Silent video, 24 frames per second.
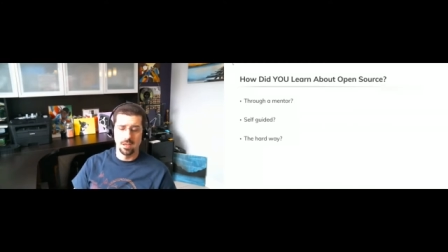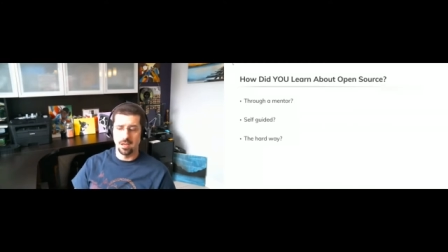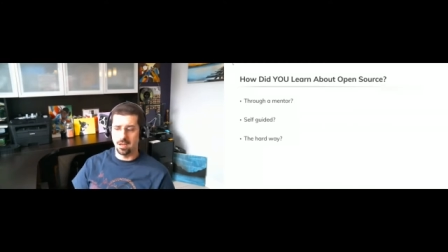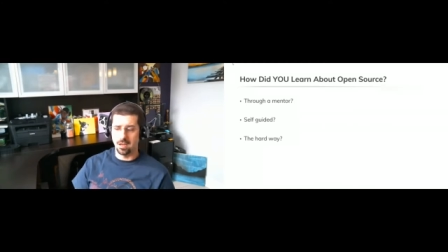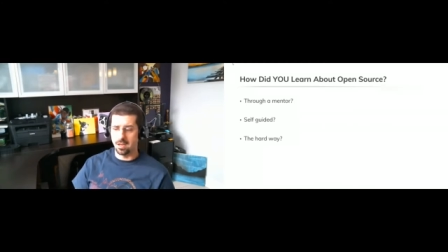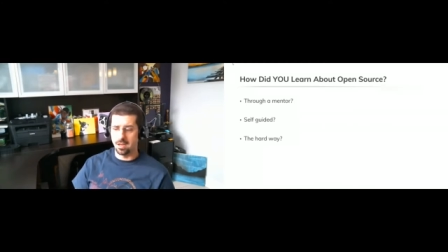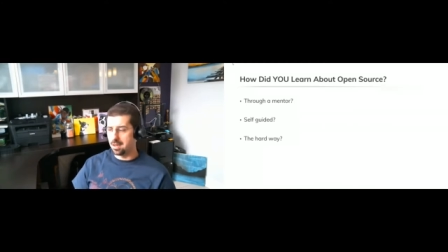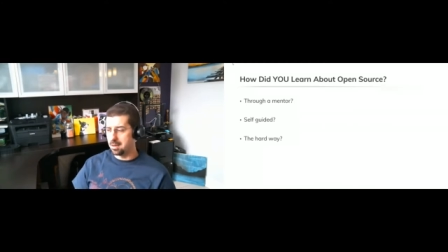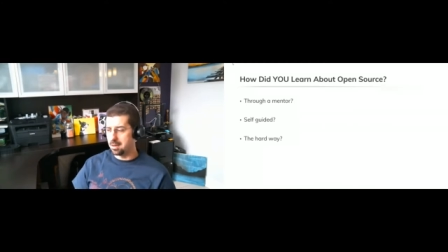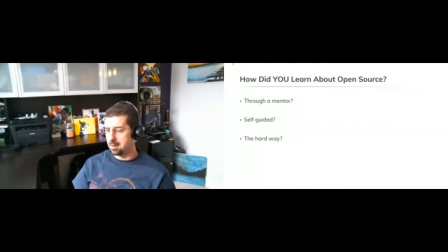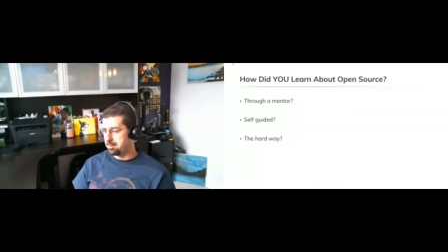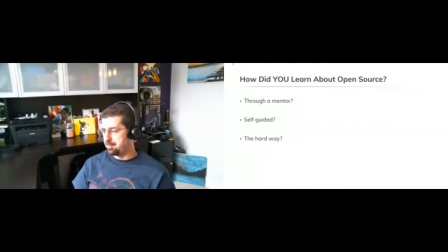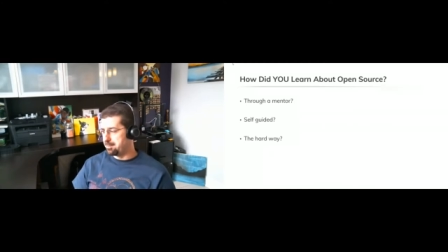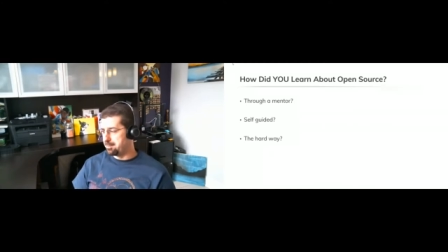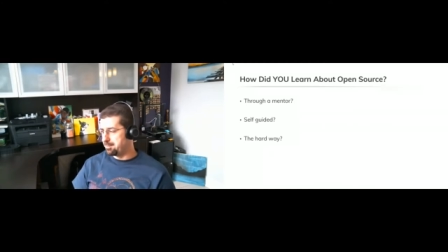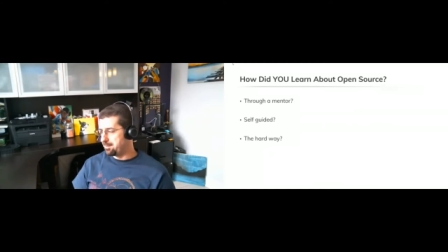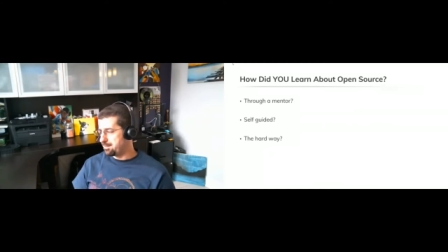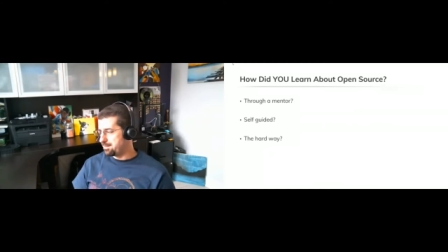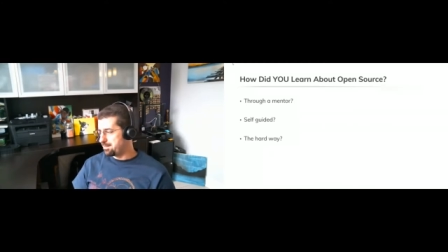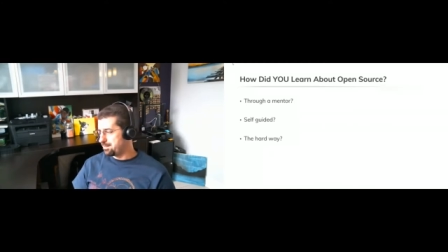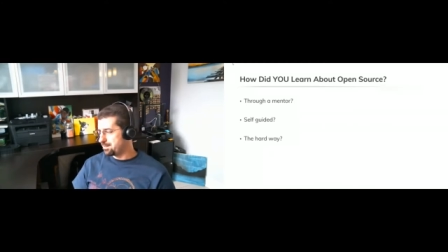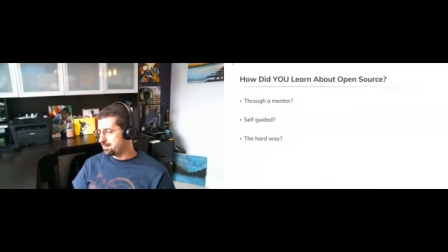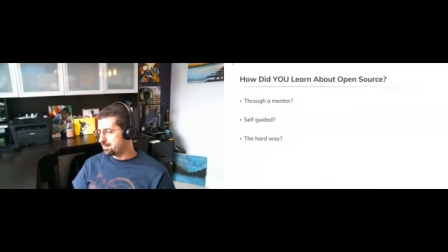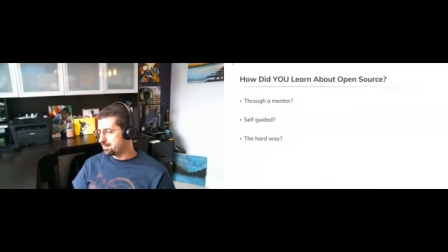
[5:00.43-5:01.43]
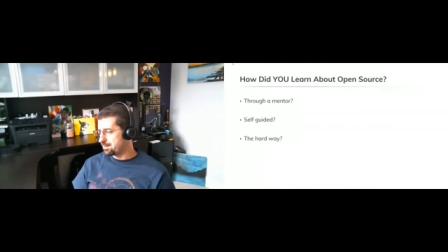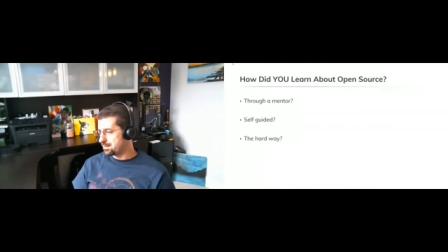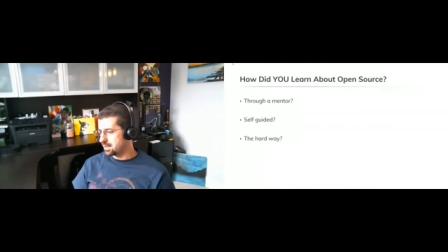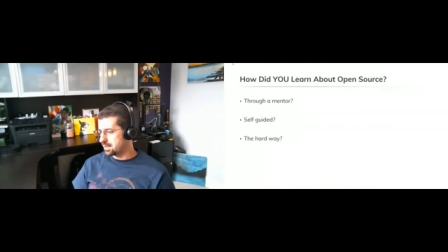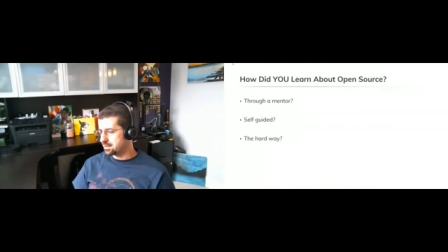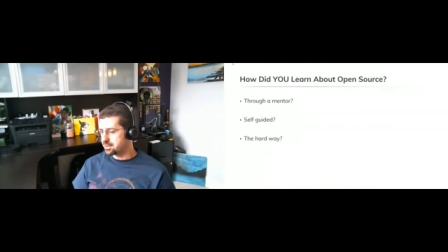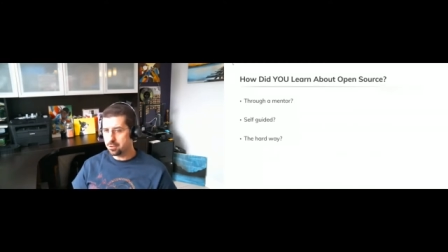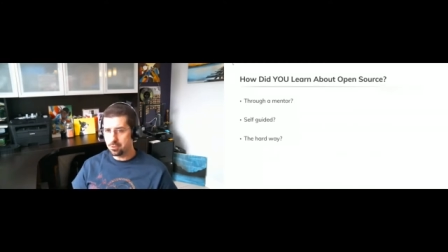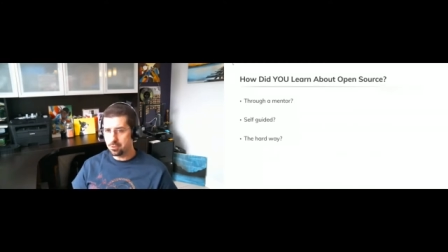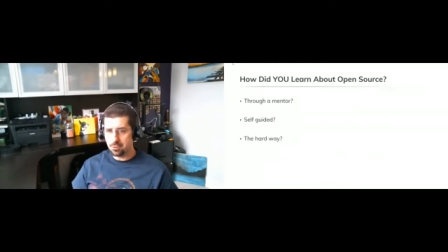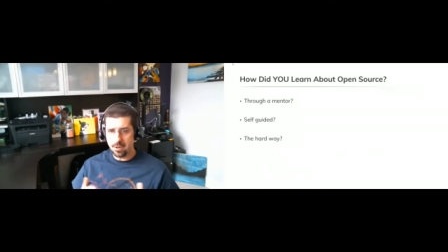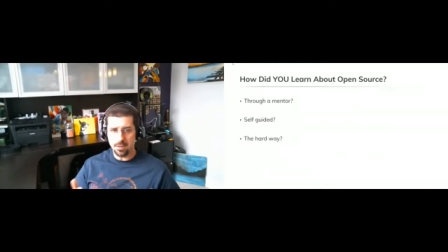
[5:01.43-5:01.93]
um,
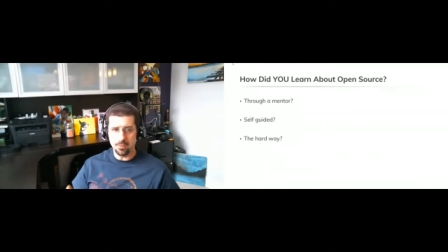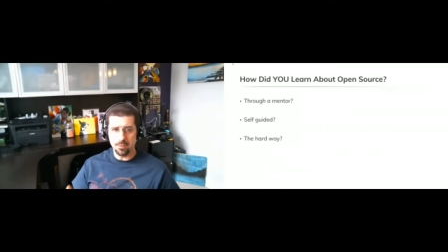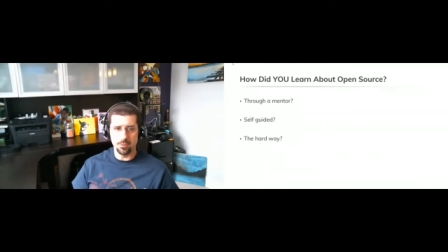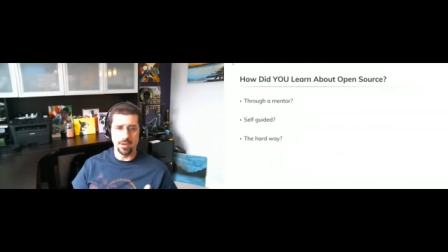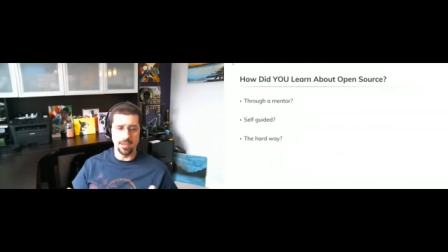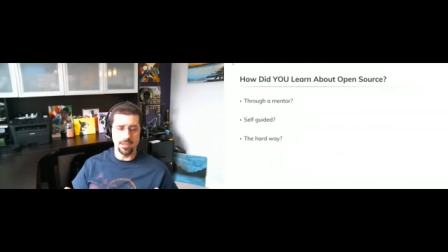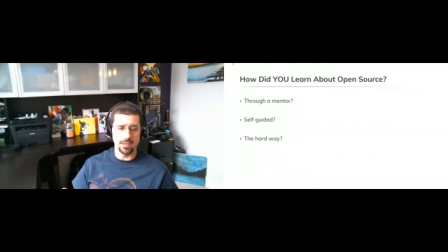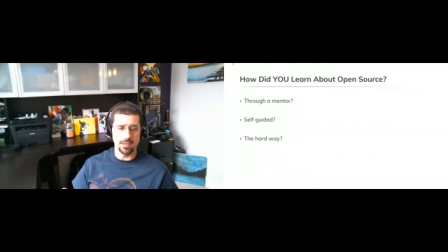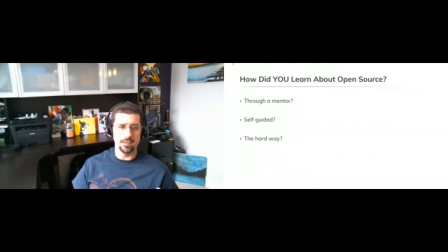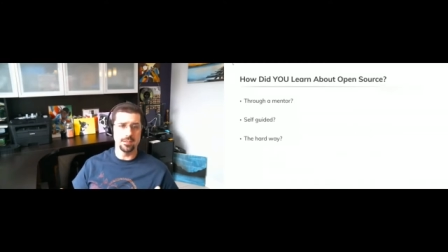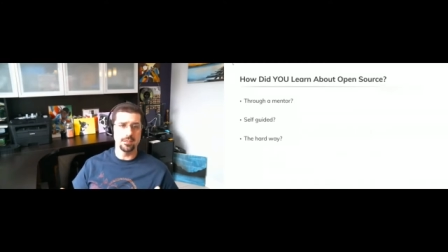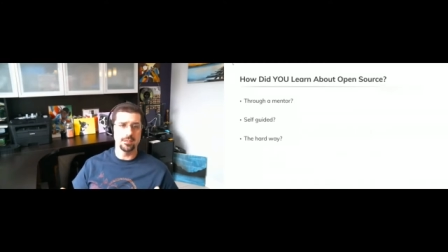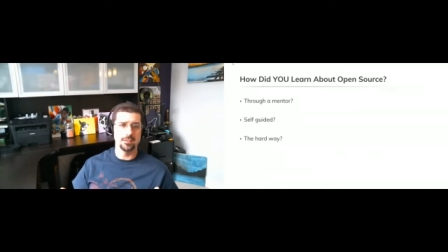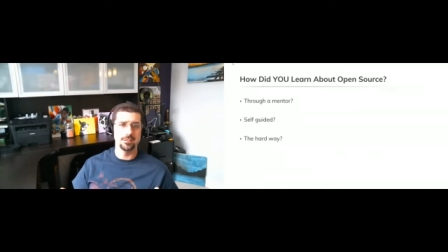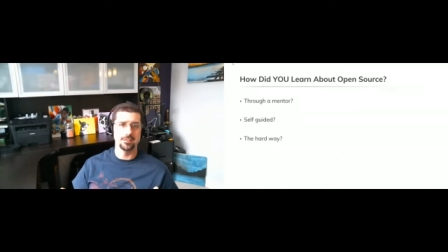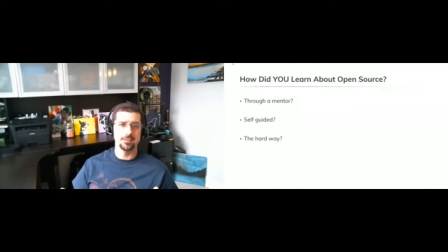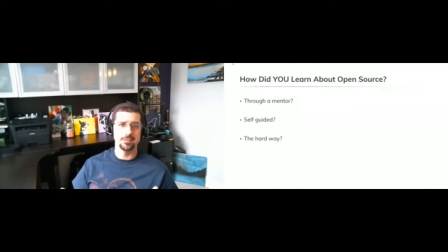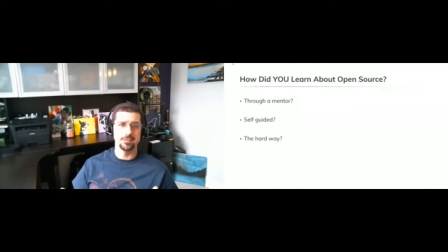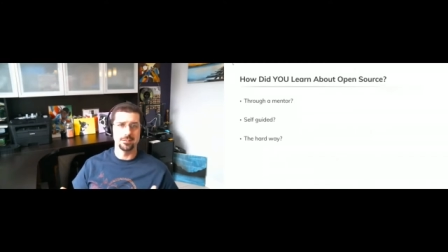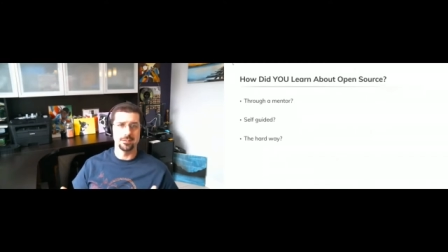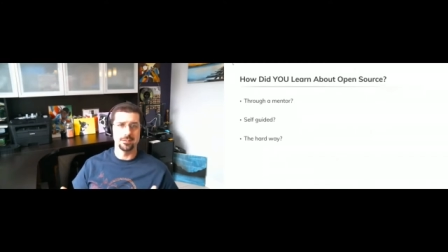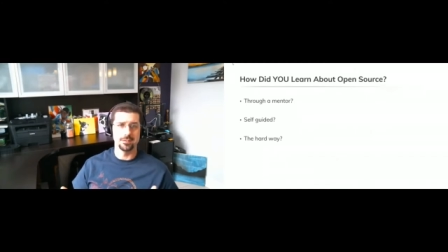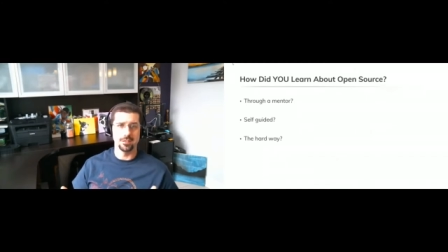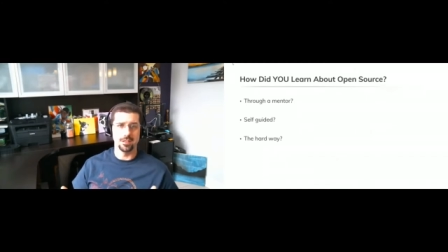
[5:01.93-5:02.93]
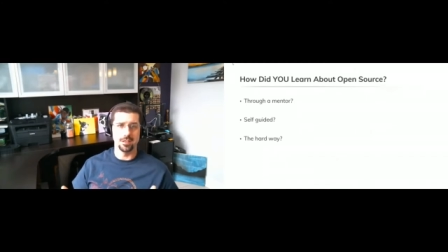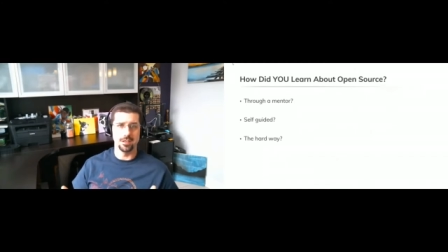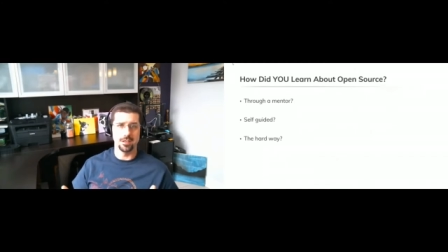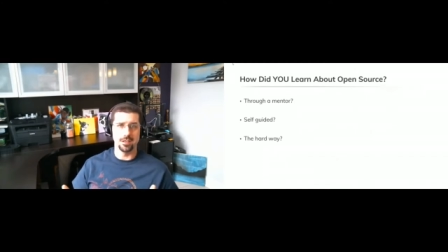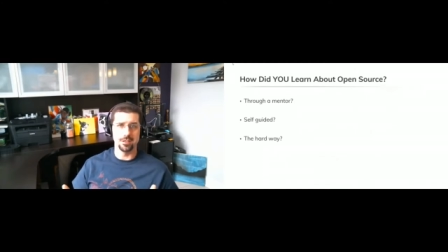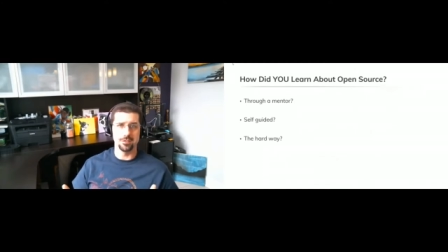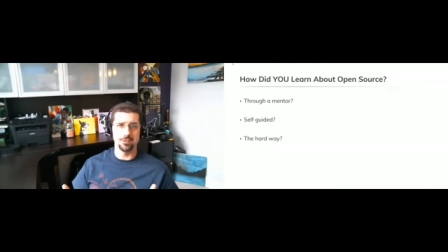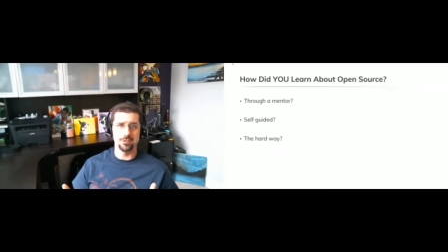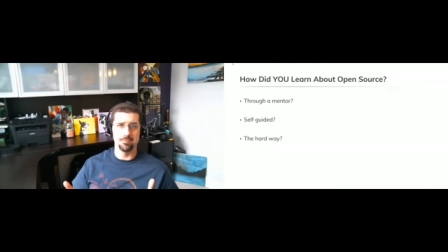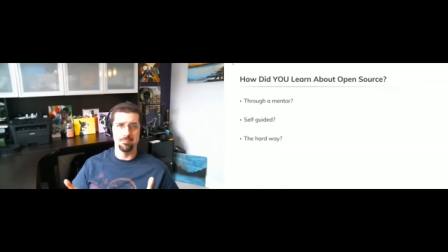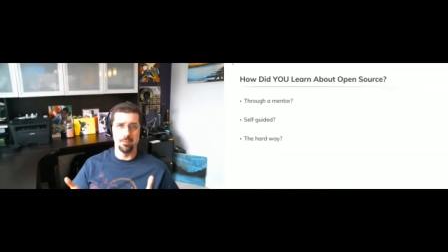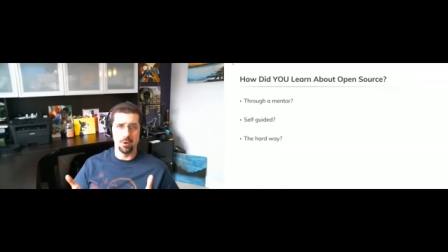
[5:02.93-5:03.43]
that's a great way
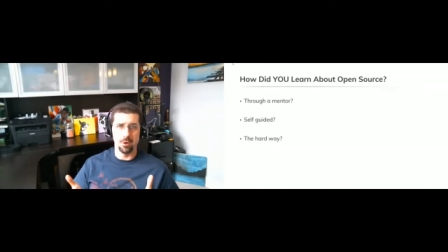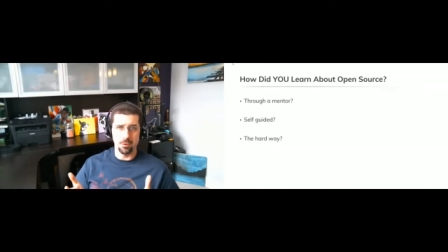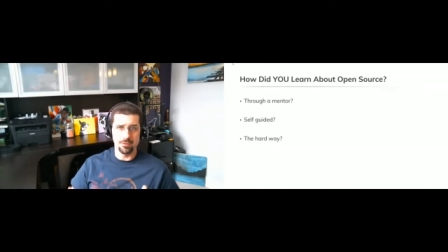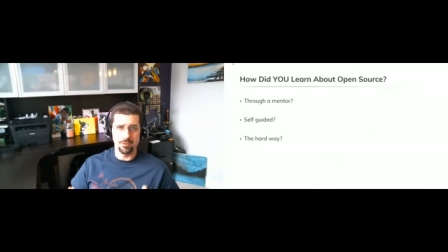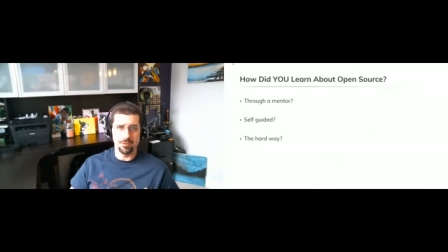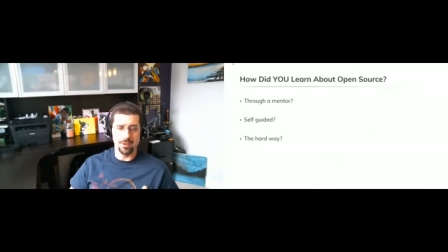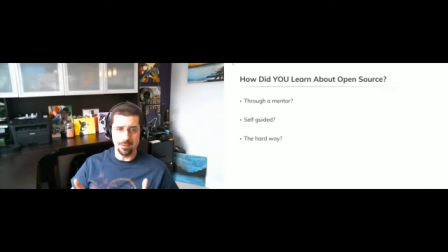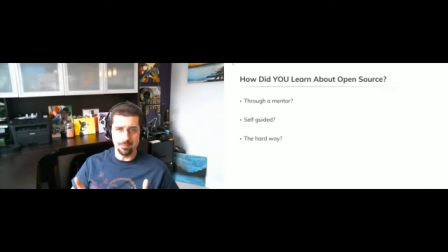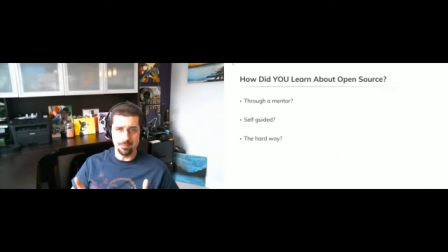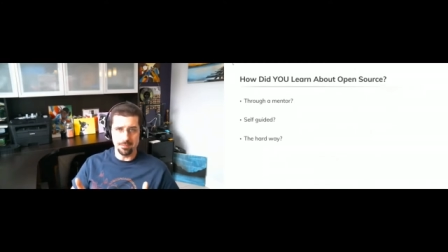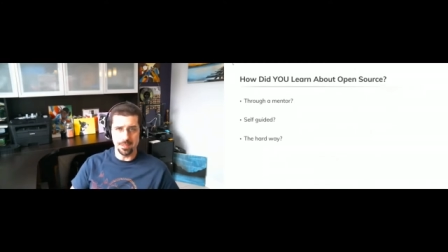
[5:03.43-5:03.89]
uh, to motivate